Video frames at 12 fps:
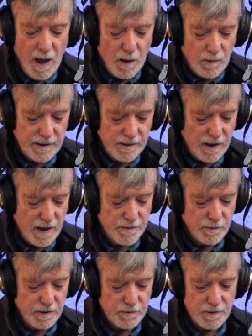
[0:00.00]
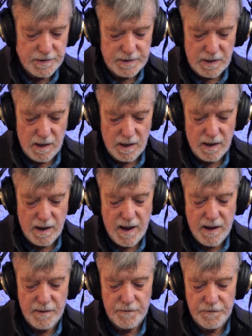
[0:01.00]
One of the other interesting,
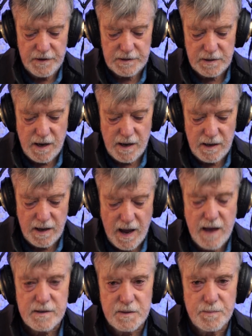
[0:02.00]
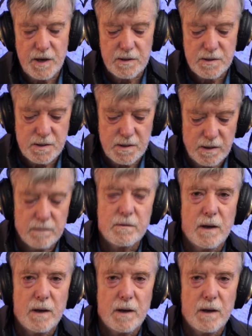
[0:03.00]
fascinating aspects that